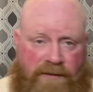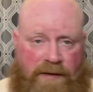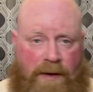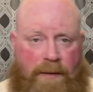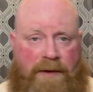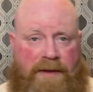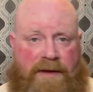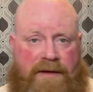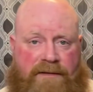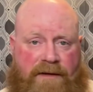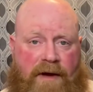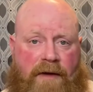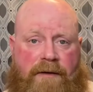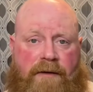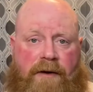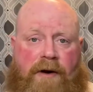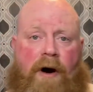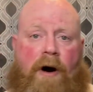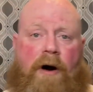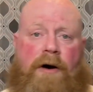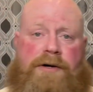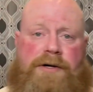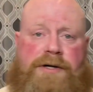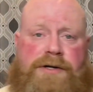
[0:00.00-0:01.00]
of these other
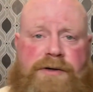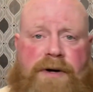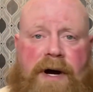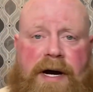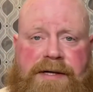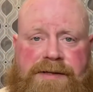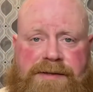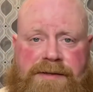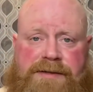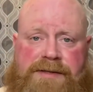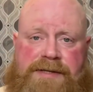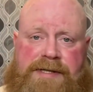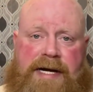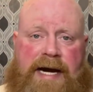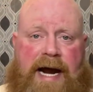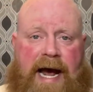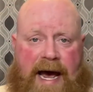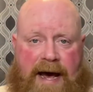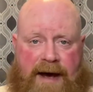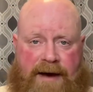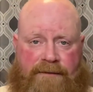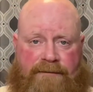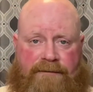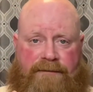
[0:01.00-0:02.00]
cartridge razors that
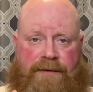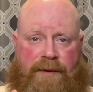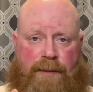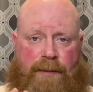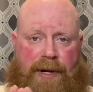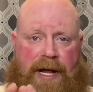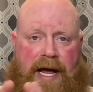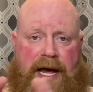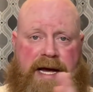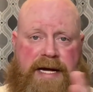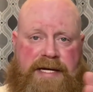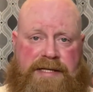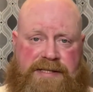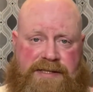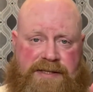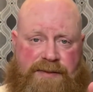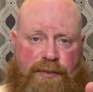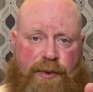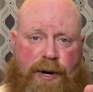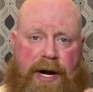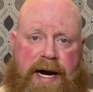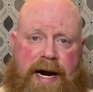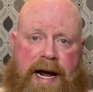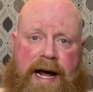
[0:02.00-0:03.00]
have the blades
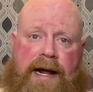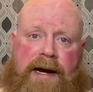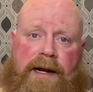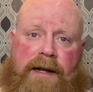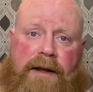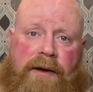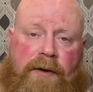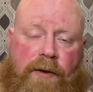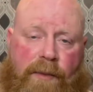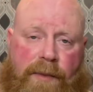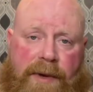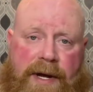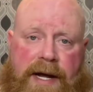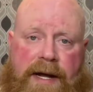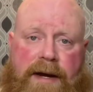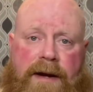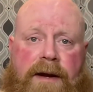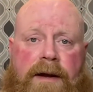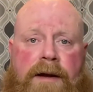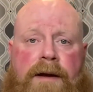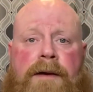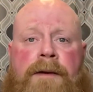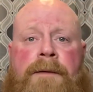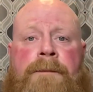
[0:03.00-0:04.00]
spread out a little bit.
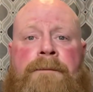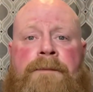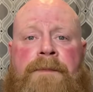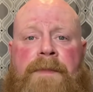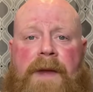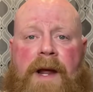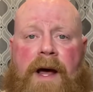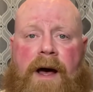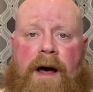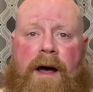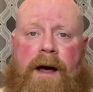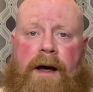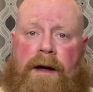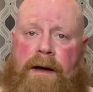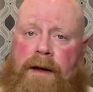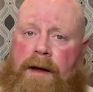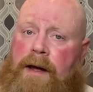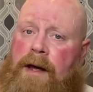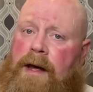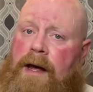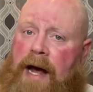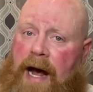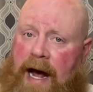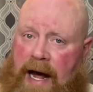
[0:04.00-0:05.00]

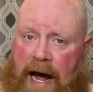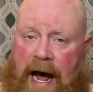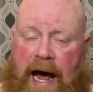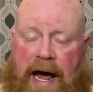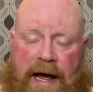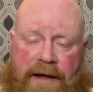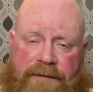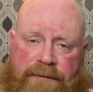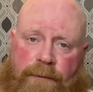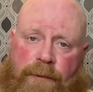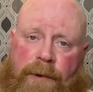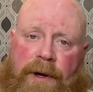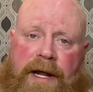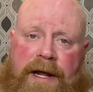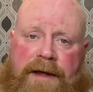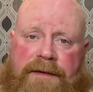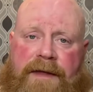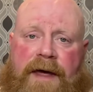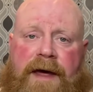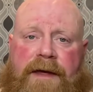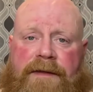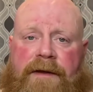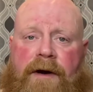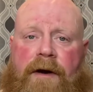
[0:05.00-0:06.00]
I really
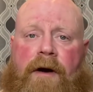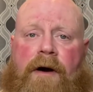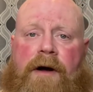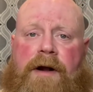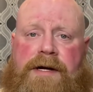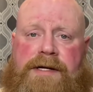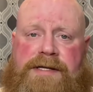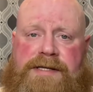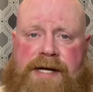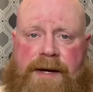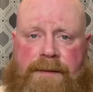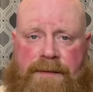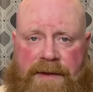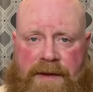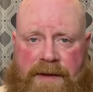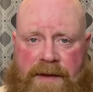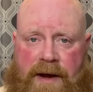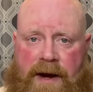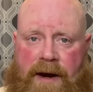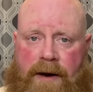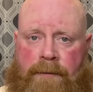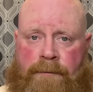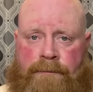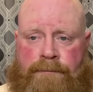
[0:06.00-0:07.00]
think they're onto something
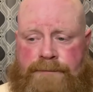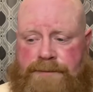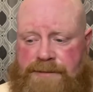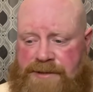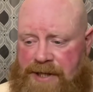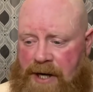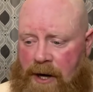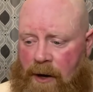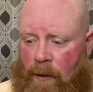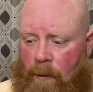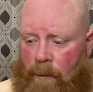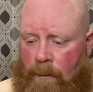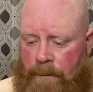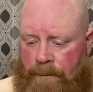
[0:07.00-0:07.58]
there. So,